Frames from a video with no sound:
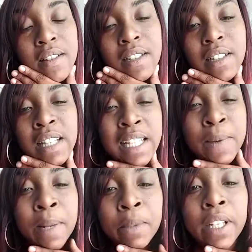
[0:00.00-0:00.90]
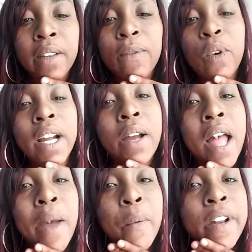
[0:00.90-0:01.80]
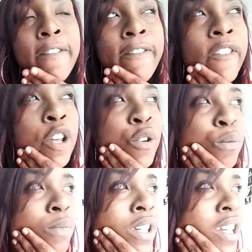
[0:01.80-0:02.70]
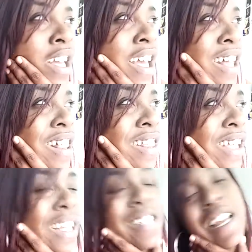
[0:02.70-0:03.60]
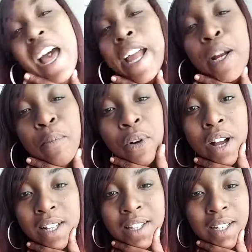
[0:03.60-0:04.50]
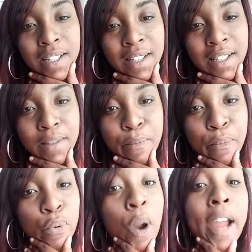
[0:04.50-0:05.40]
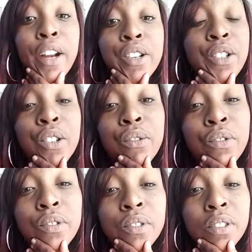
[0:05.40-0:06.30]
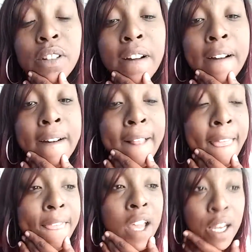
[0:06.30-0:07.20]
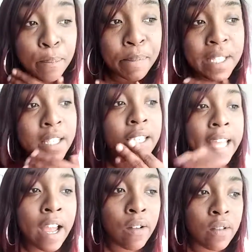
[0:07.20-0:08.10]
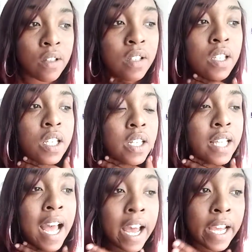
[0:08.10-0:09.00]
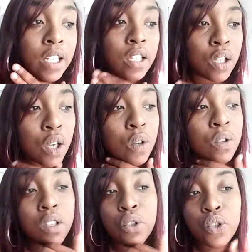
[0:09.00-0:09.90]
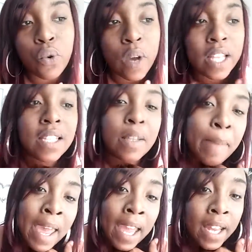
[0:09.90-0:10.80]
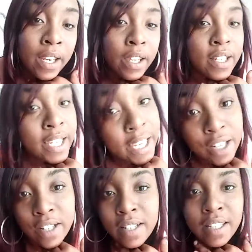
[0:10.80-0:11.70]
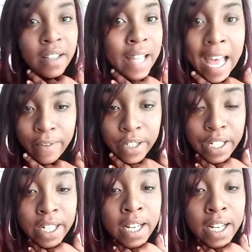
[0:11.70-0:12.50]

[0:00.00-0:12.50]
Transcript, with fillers: That's what I'm looking for. I, I want to film the entire process prior to the ups, the downs, the, the highs, the lows, the joys, the pain, the tears, the laughter.